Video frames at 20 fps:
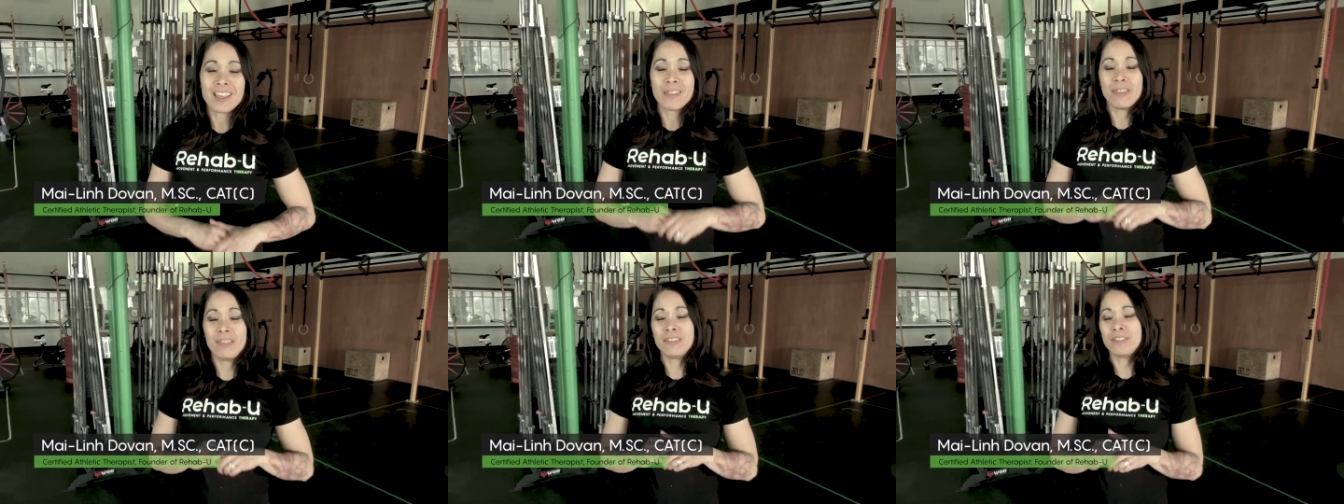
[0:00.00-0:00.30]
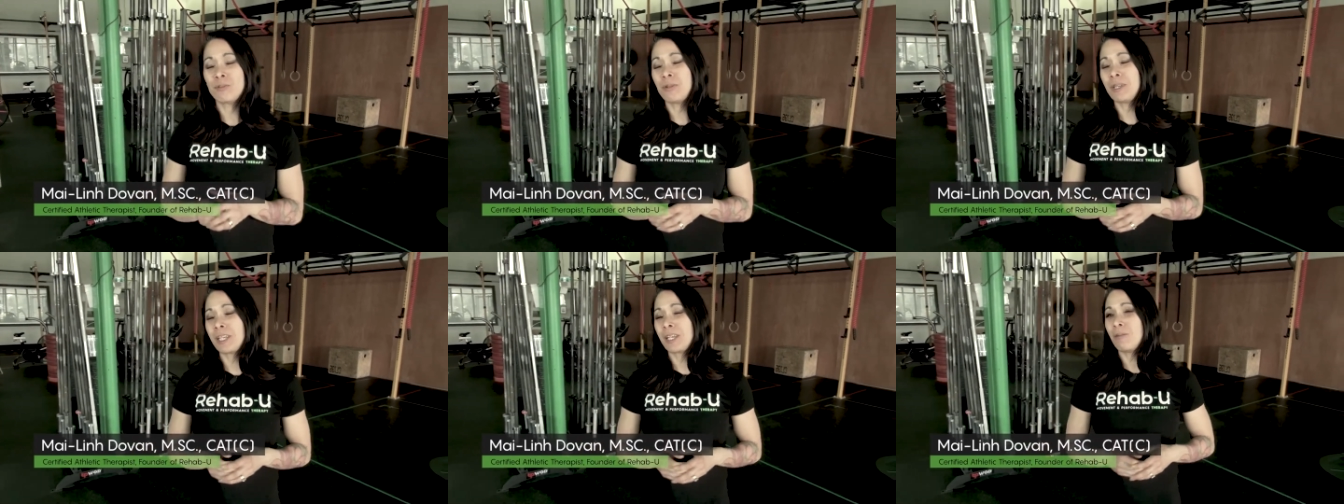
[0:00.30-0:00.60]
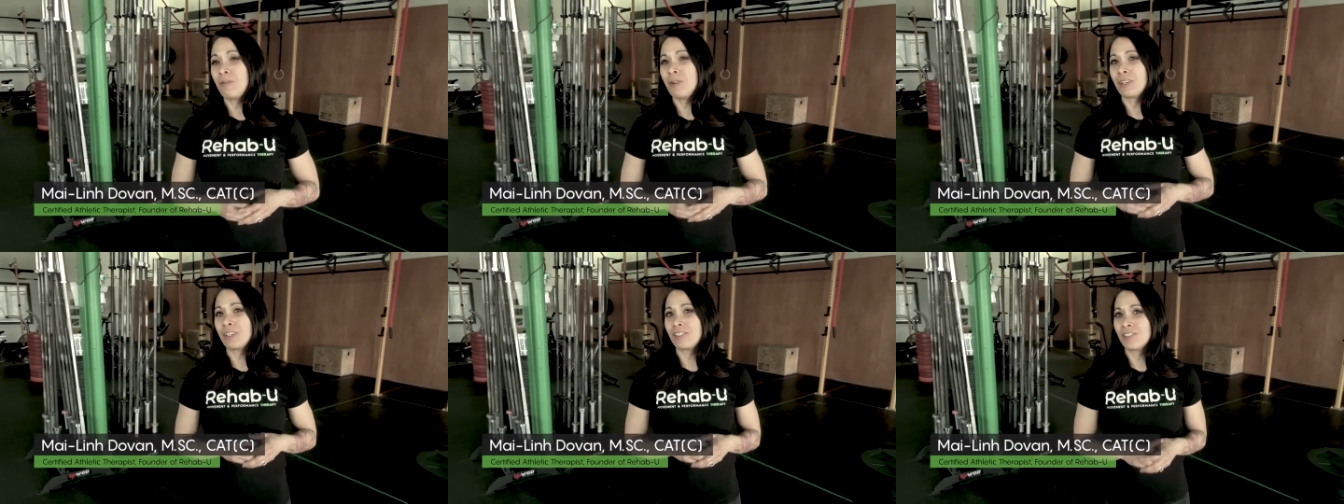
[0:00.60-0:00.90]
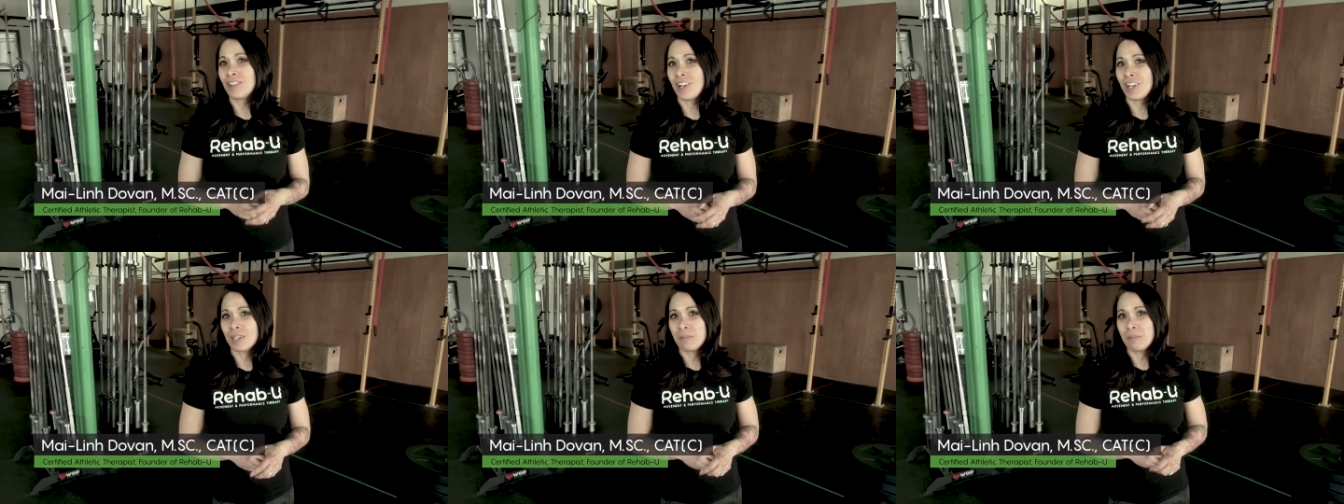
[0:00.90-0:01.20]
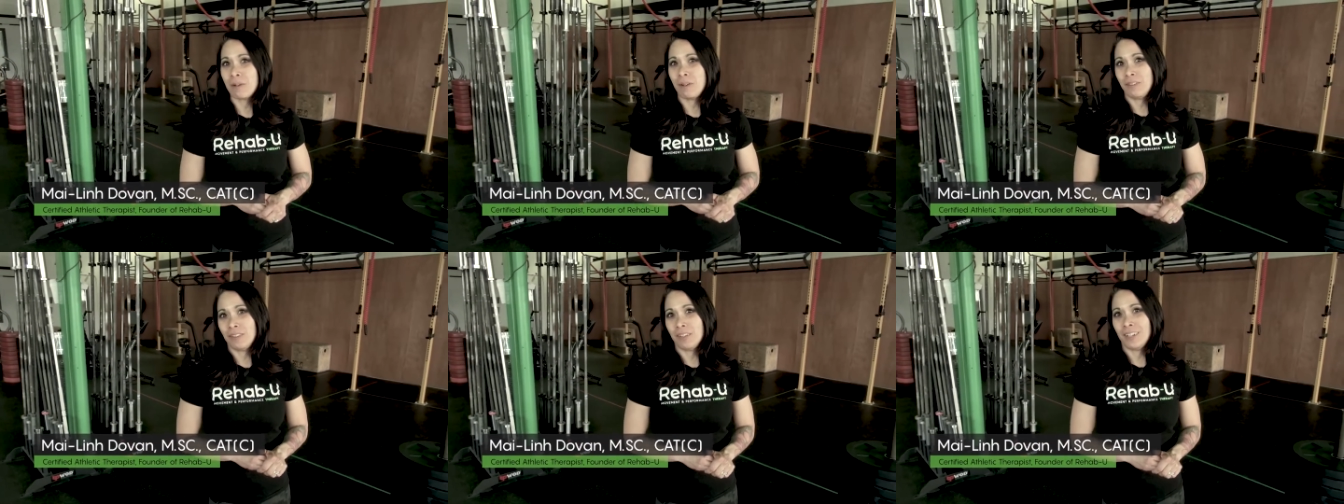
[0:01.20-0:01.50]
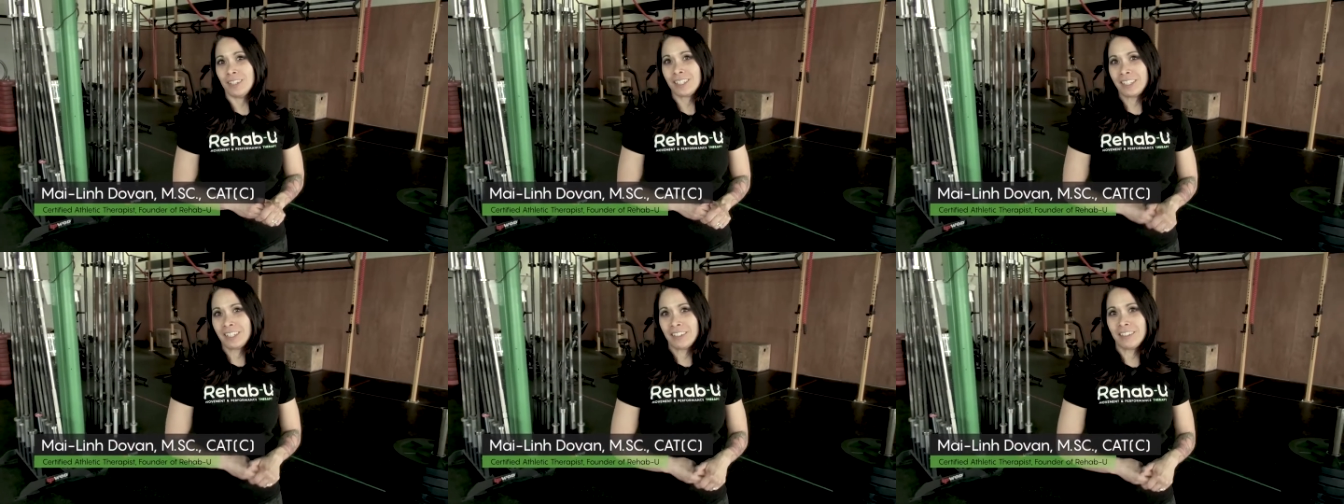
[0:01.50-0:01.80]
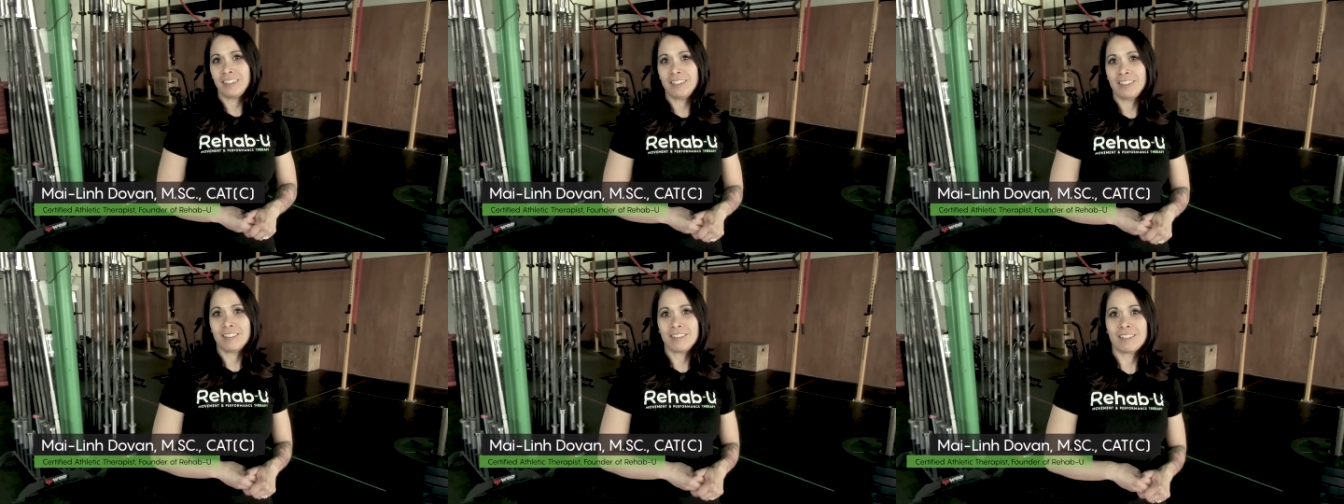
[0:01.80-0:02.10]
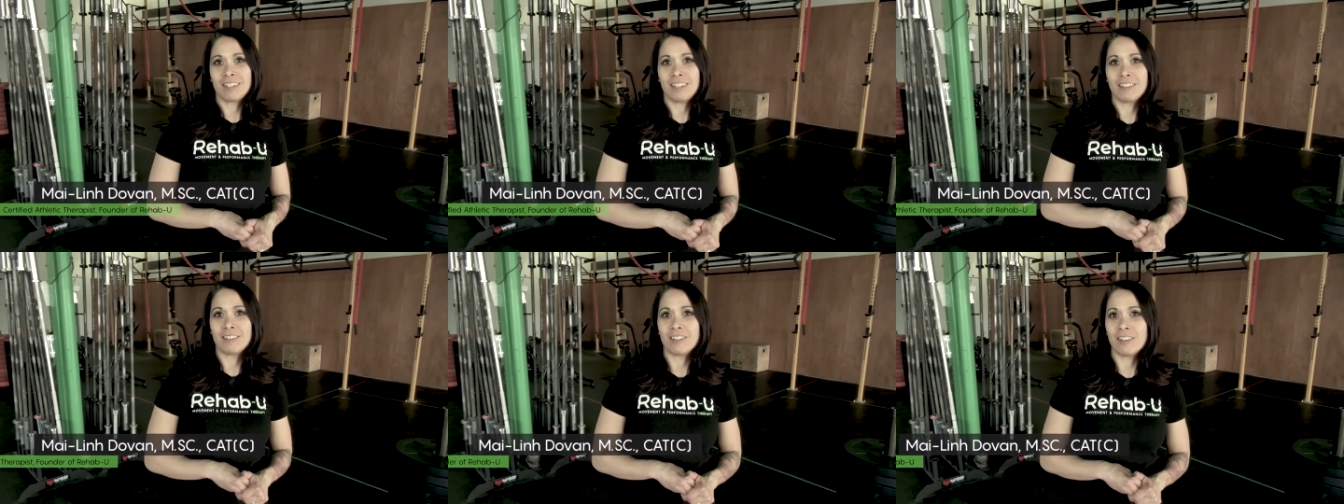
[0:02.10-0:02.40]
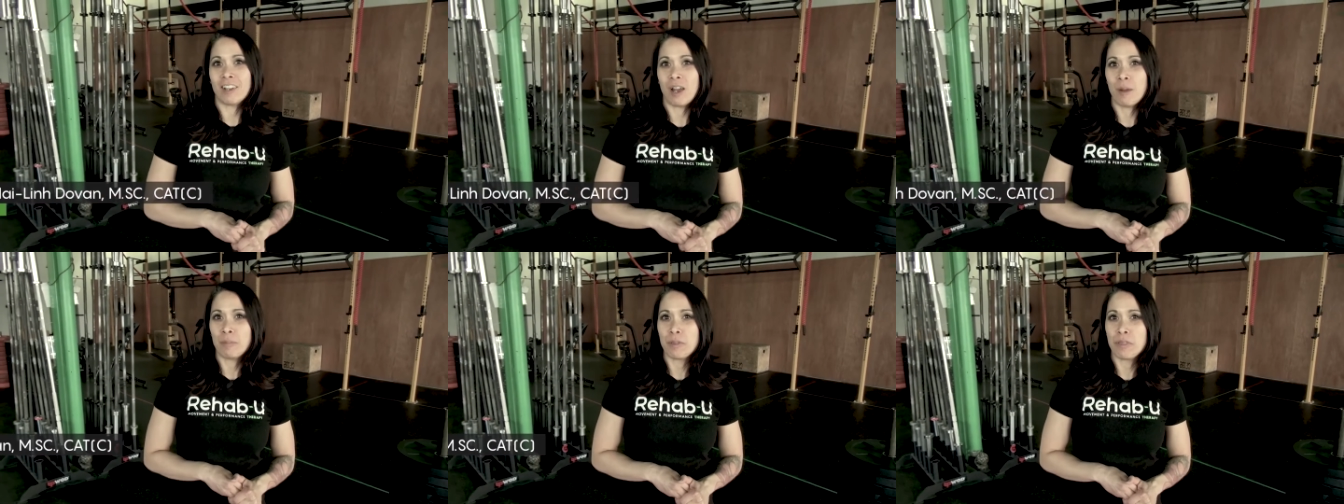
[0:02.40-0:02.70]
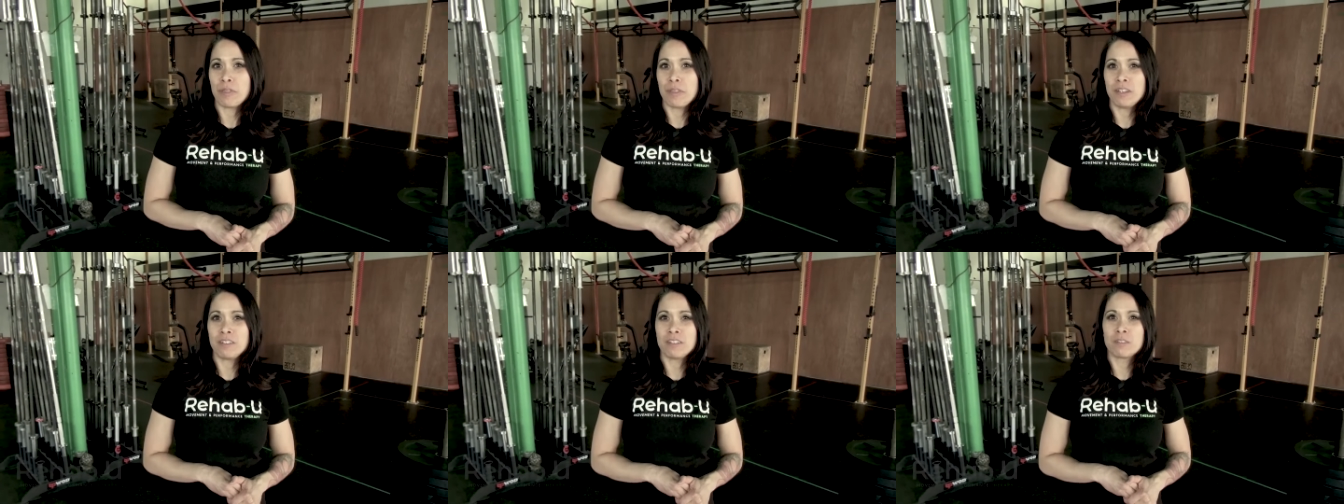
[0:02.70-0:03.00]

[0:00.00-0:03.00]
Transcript: This week I want to talk about Achilles tendinopathy.